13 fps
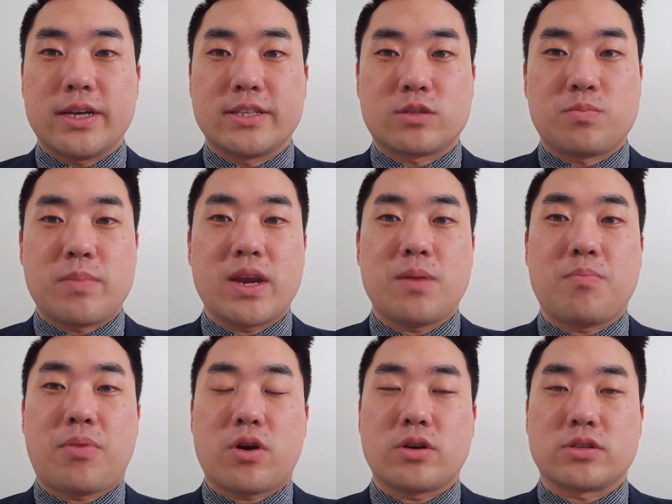its many
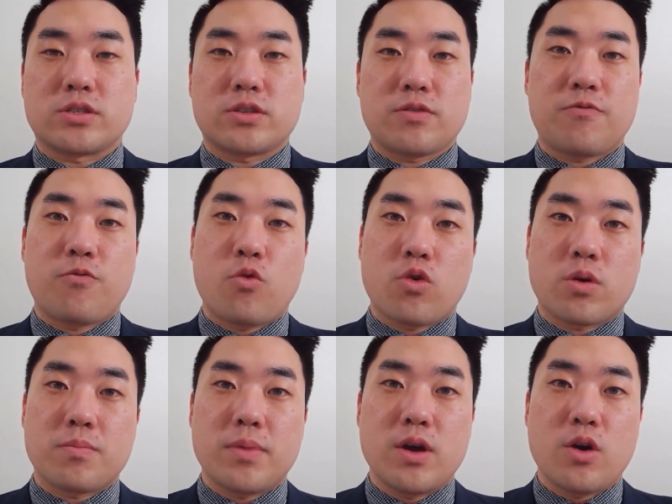parts
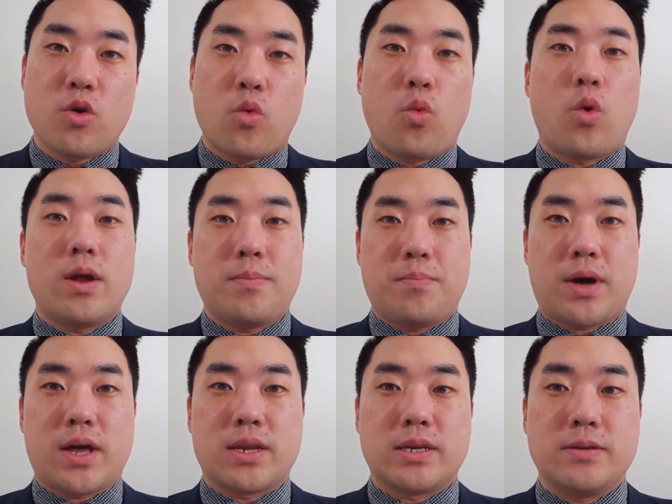form one
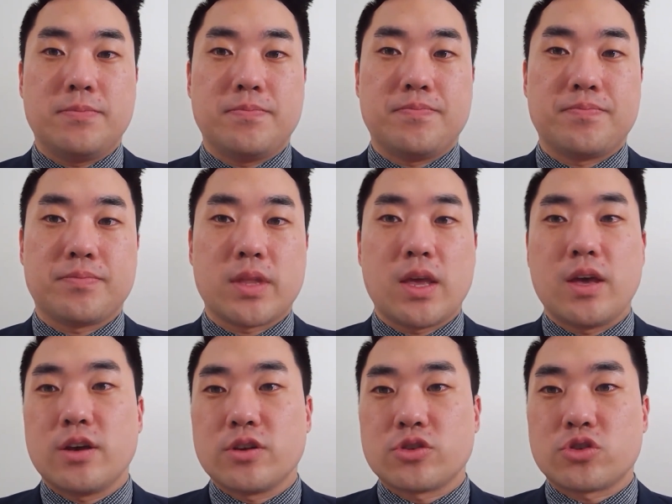body,
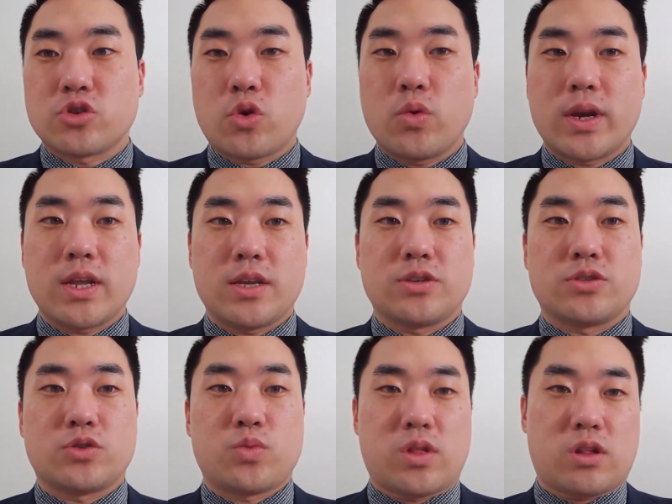so it
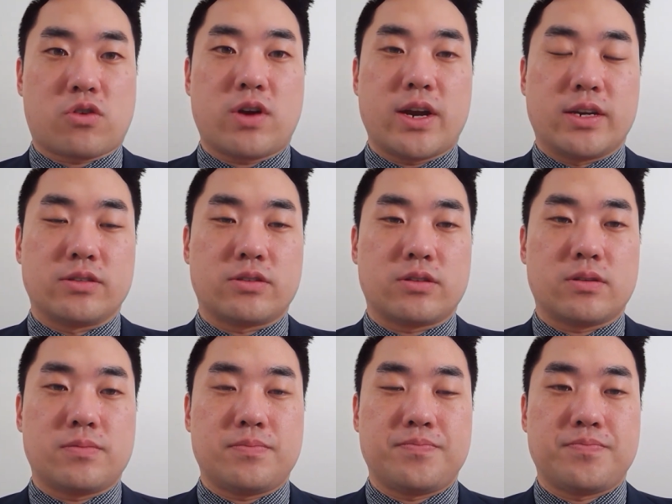is with Christ.
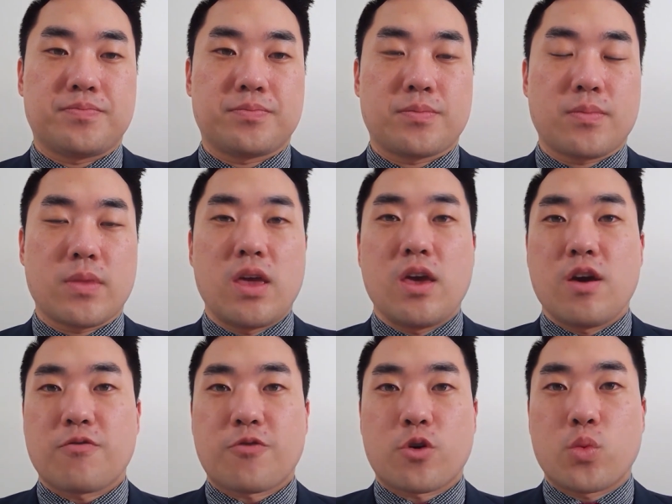
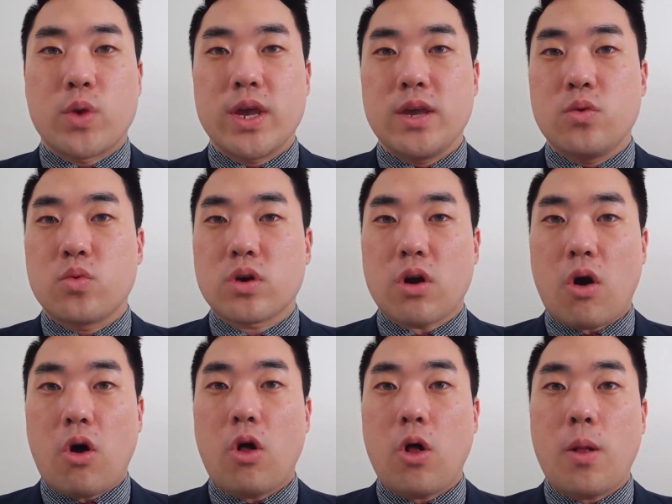For we were
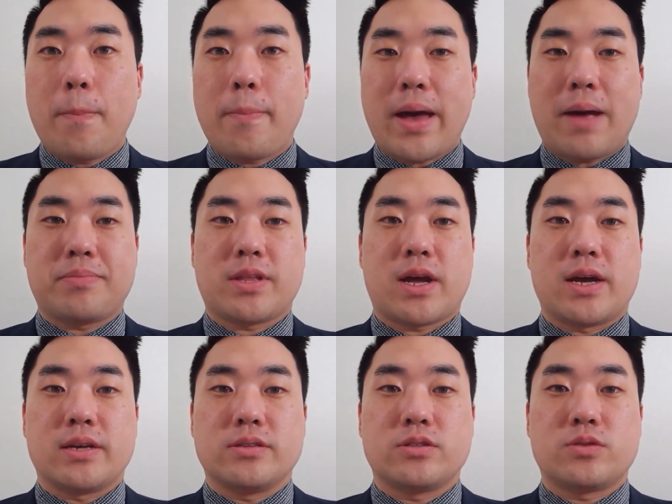all
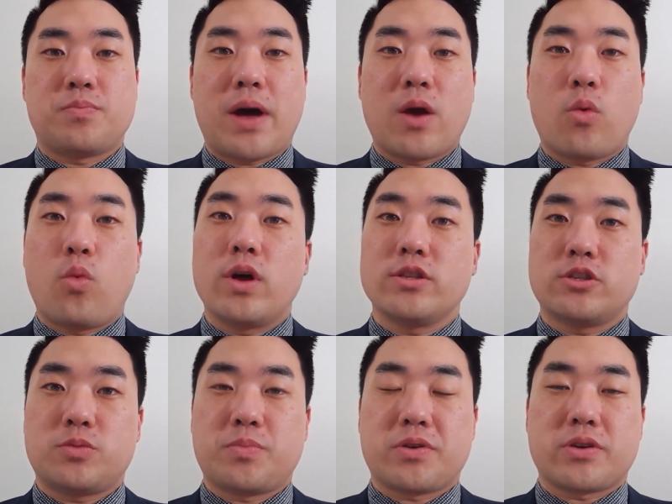baptized by one
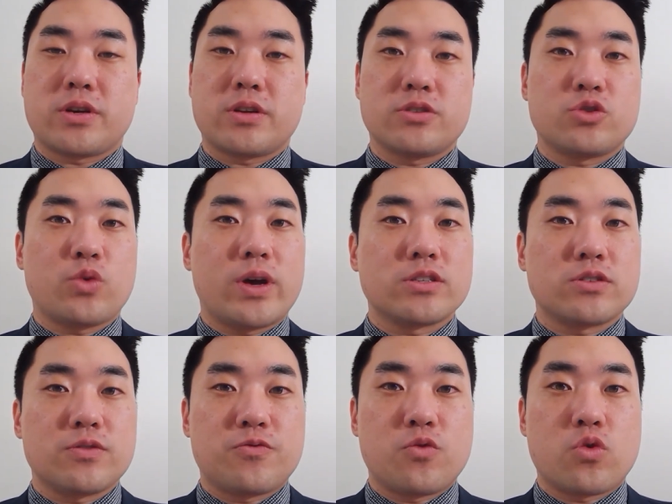Spirit so as to
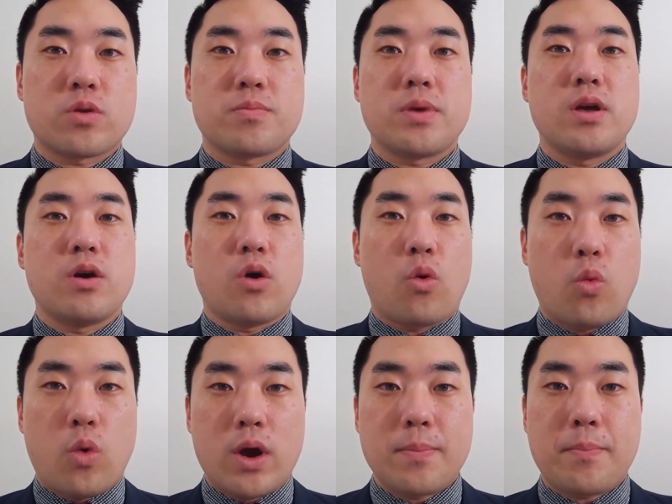form
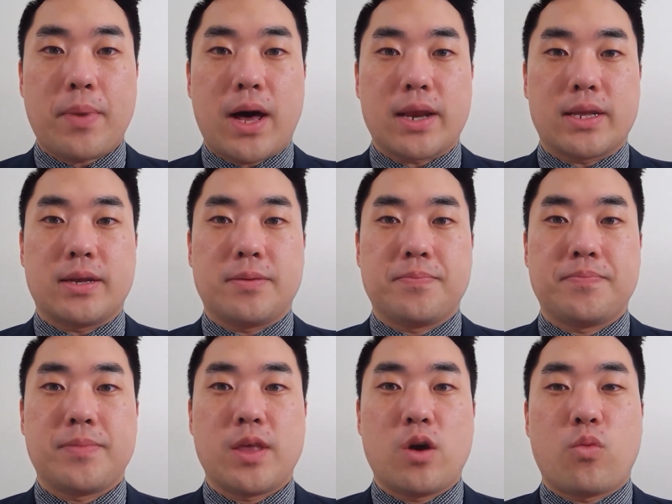one body,
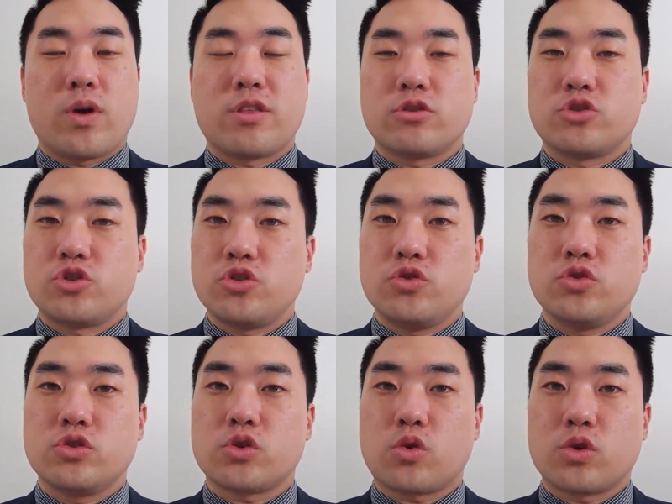whether
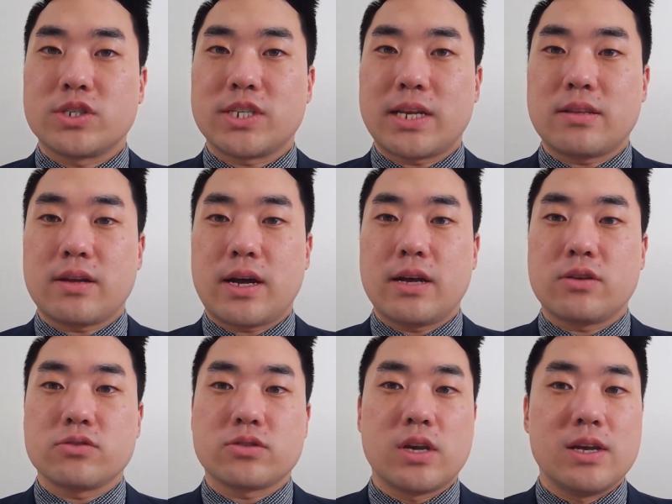Jews or
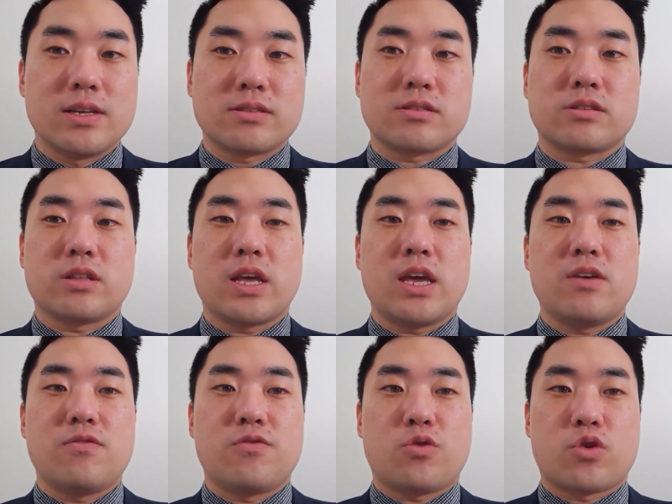Gentiles,
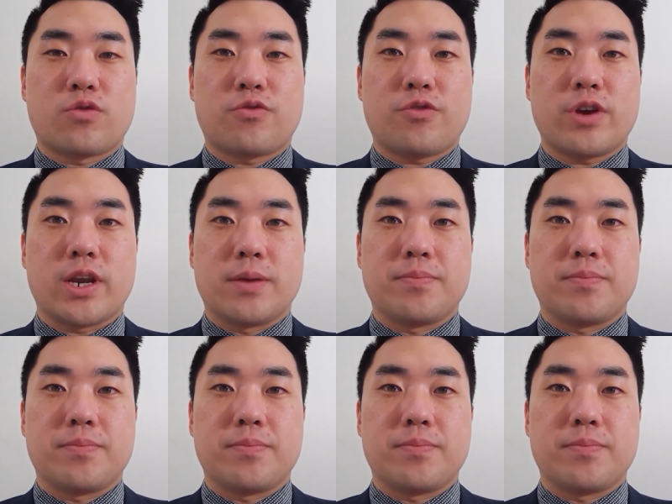slave or free,